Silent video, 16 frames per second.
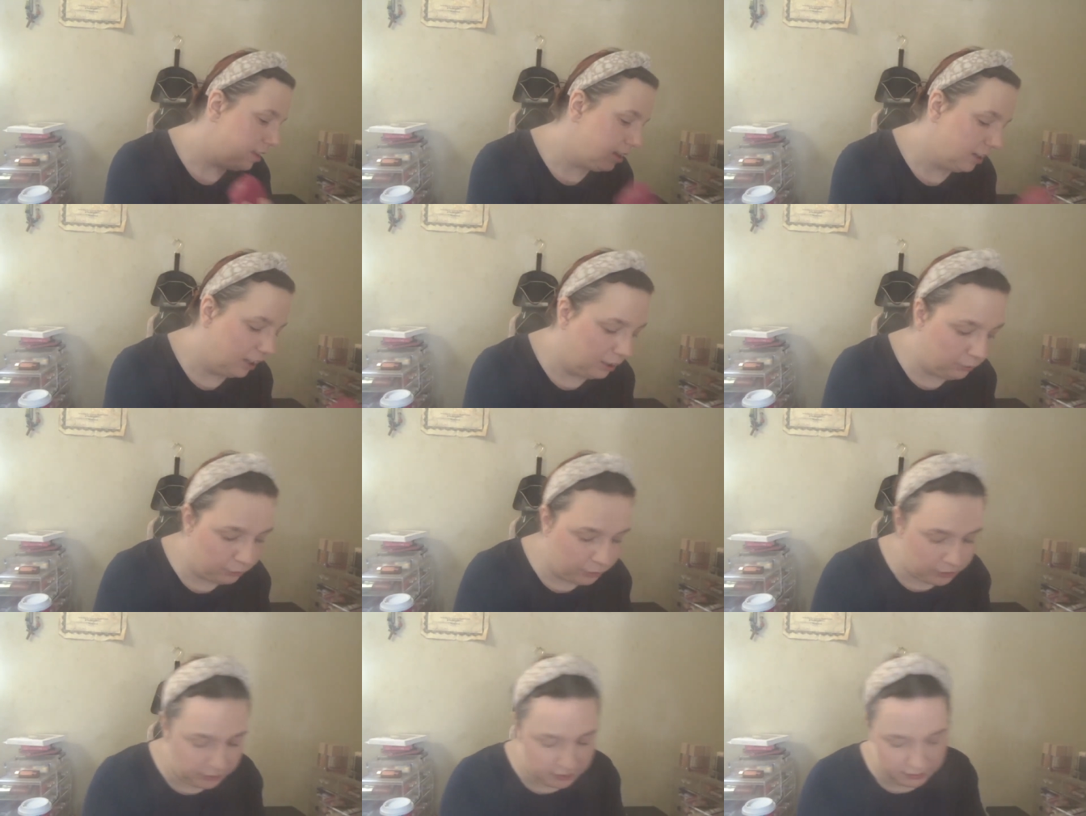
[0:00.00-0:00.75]
It
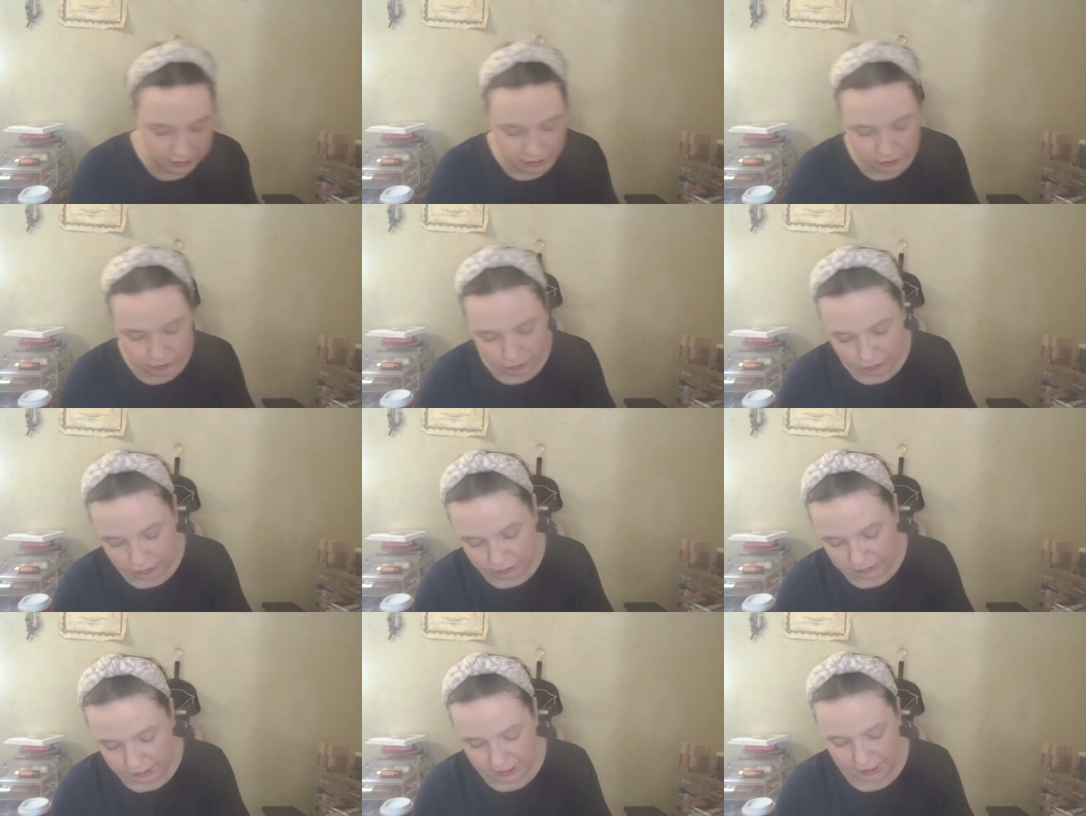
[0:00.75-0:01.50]
really does
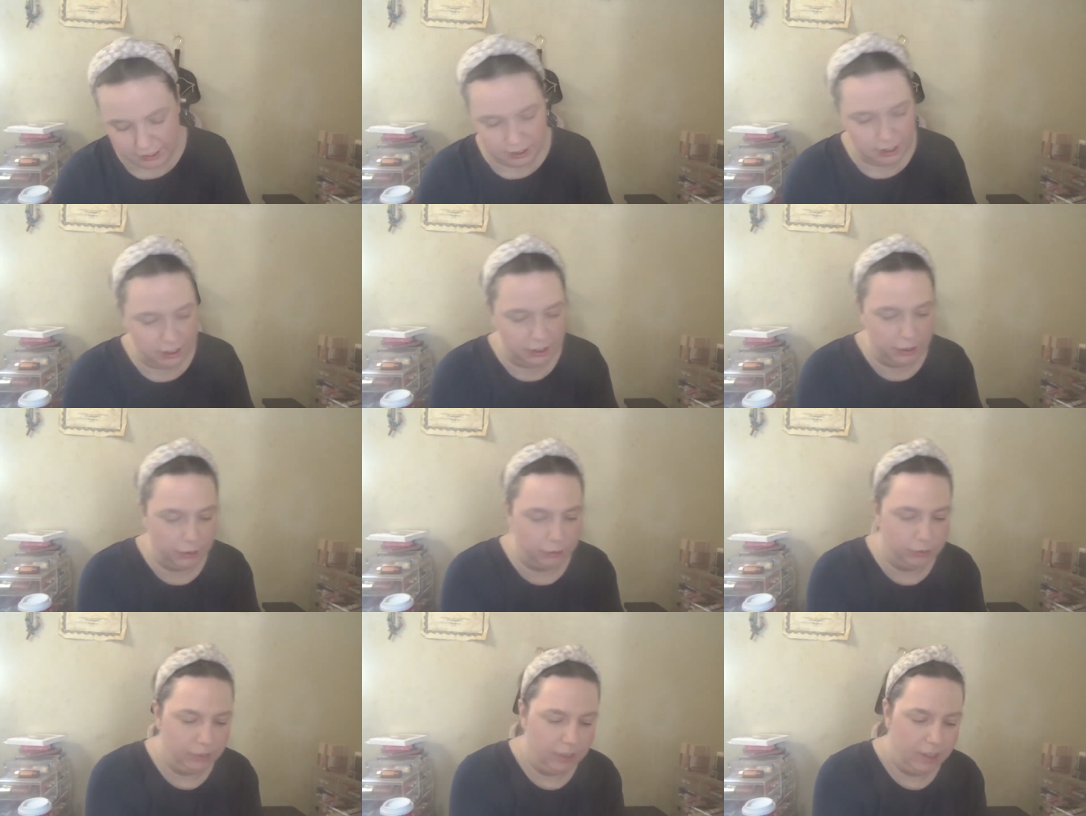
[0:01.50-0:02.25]
look like, you
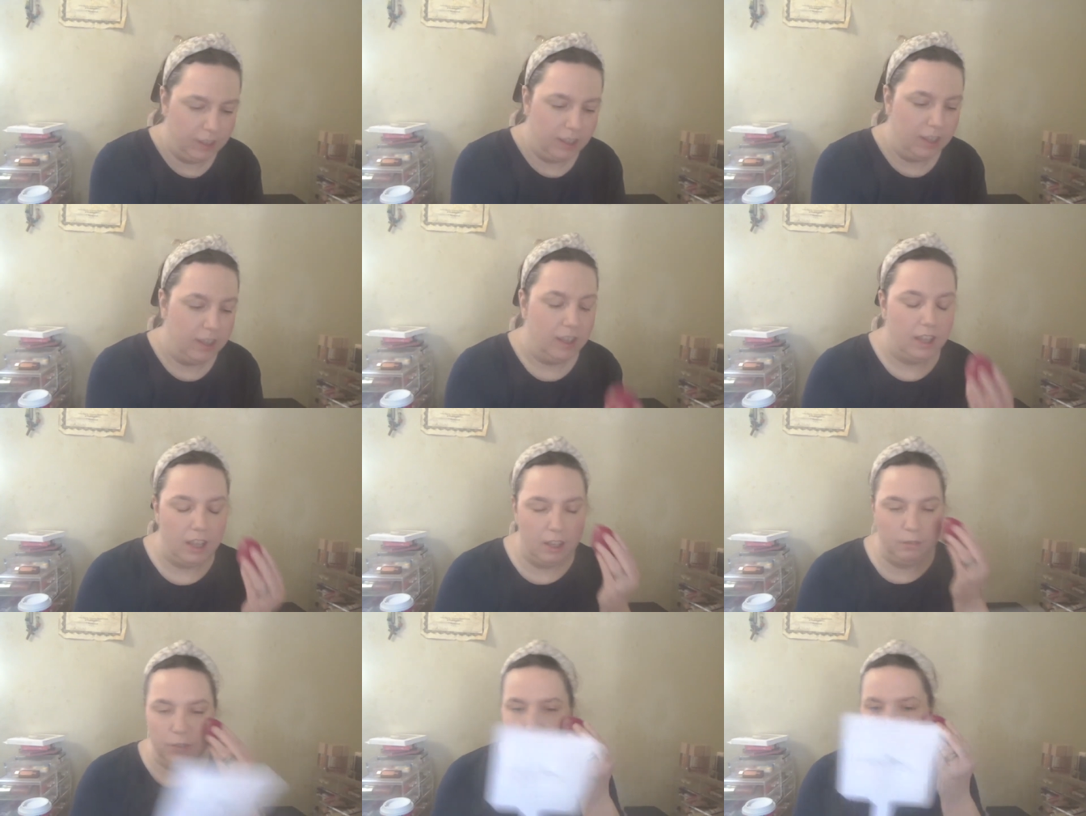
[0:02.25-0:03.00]
know,
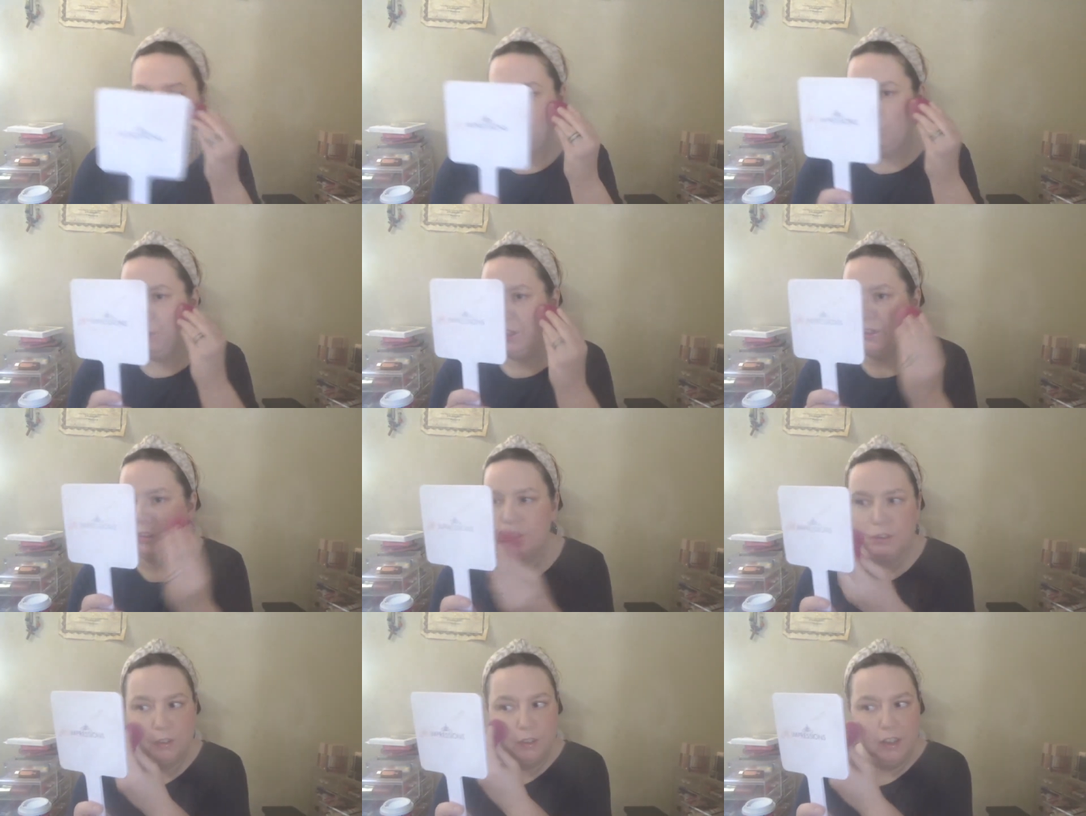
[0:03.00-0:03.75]
if you have
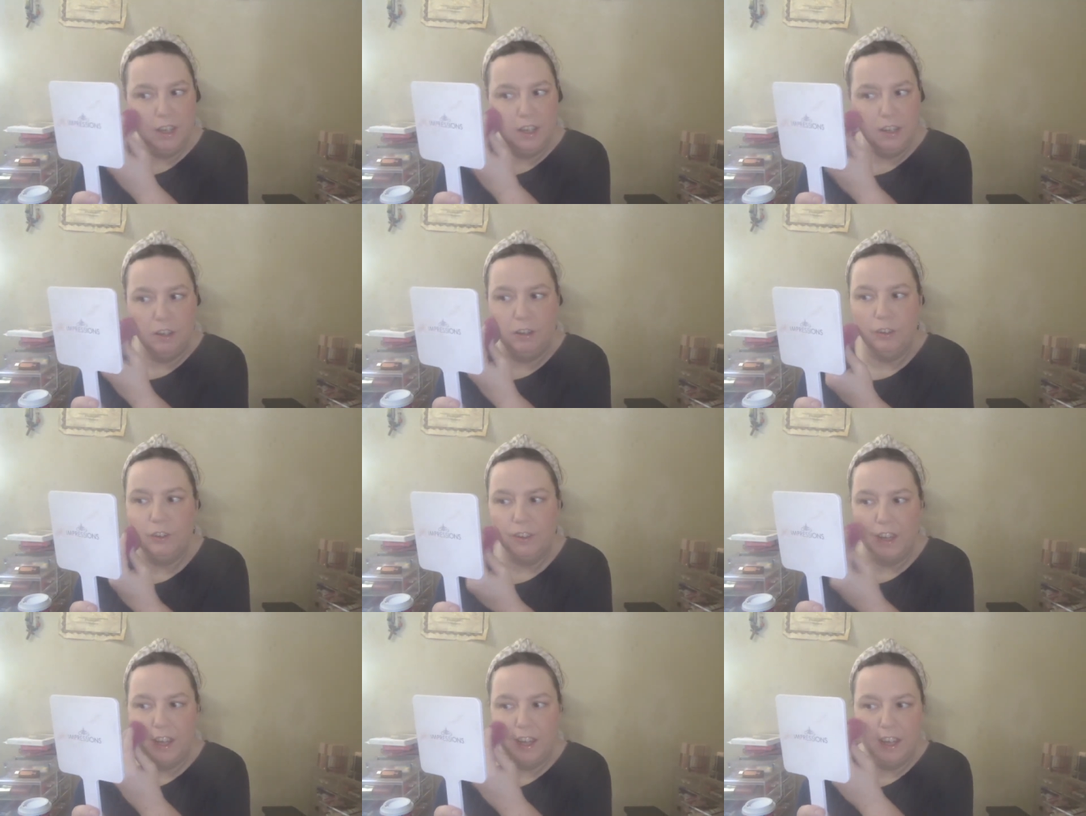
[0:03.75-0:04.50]
winter and all
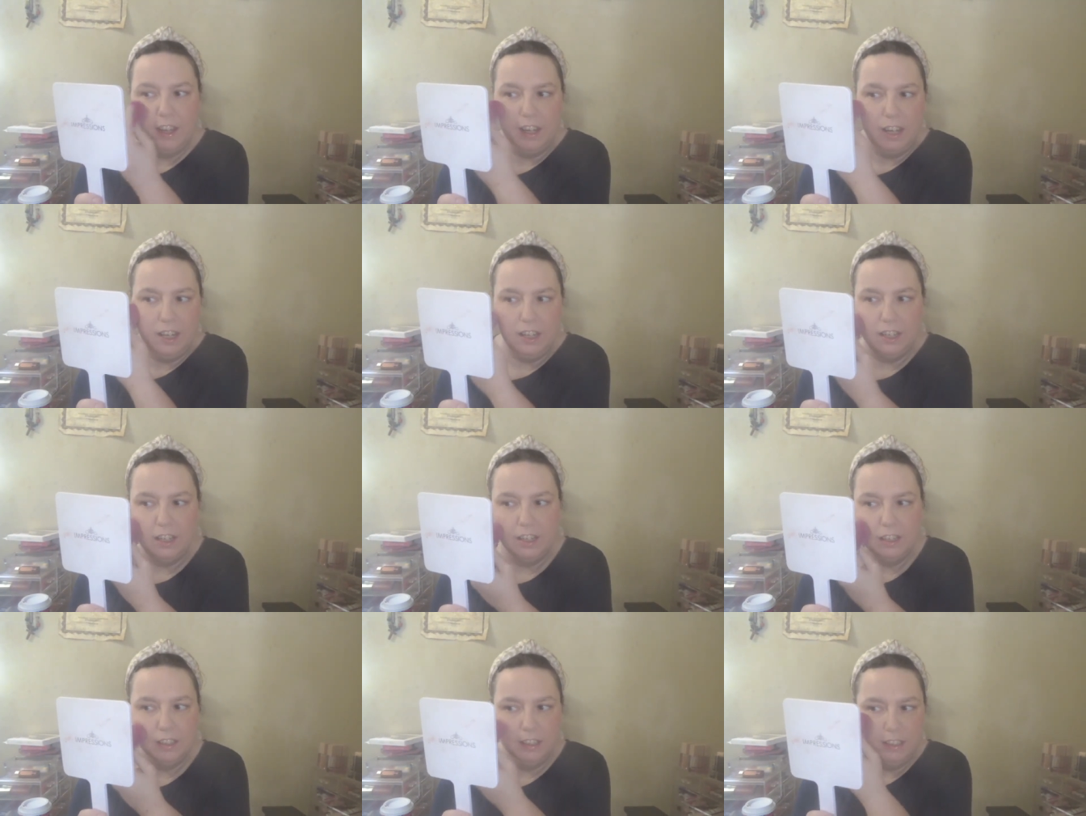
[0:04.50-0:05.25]
that
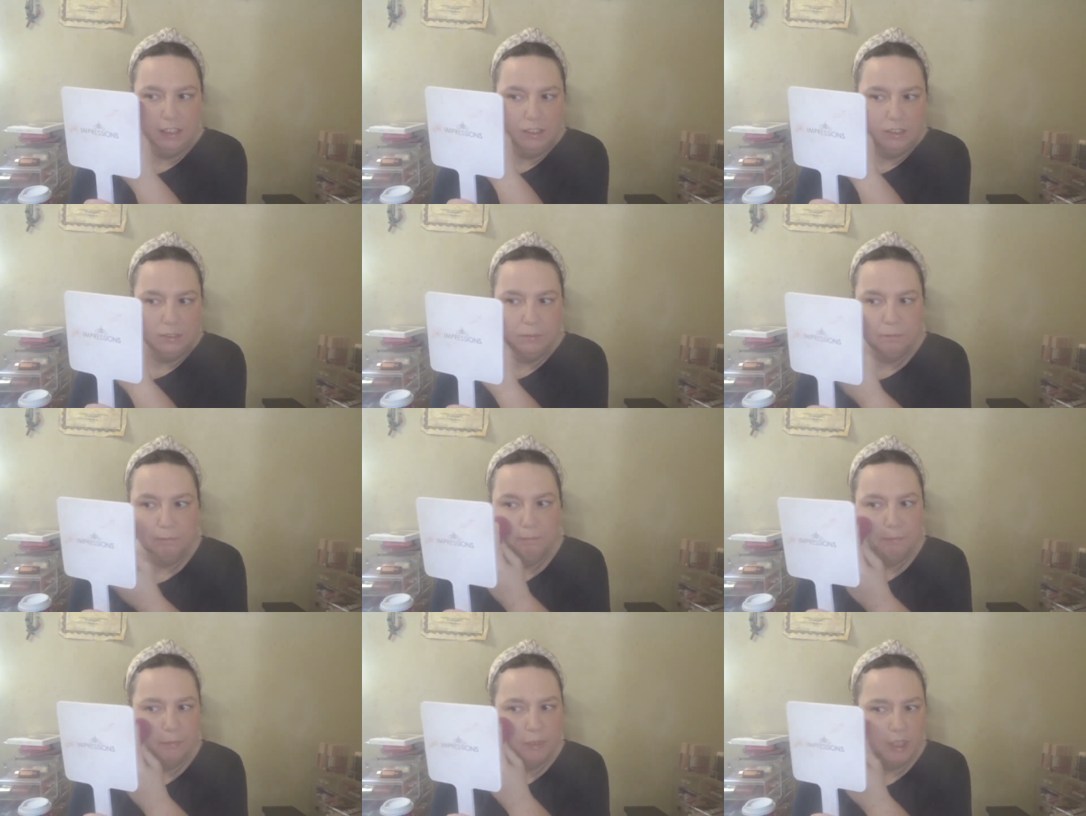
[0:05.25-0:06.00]
and
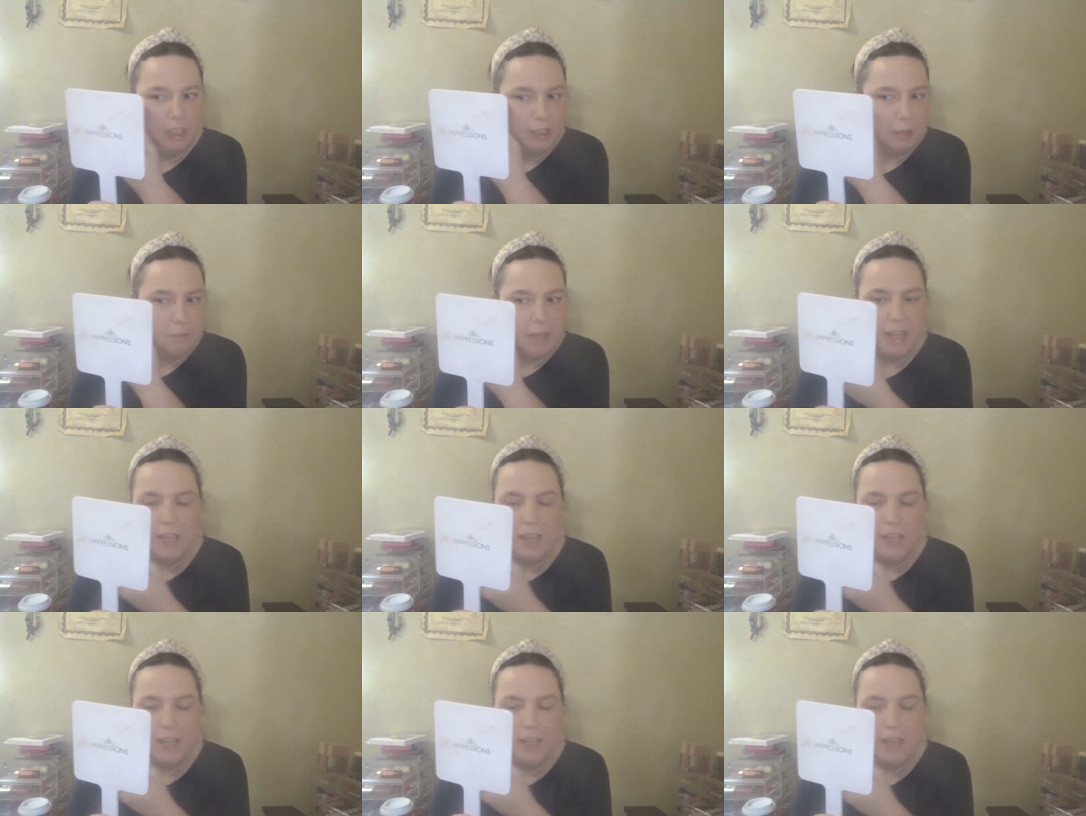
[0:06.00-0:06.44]
you're coming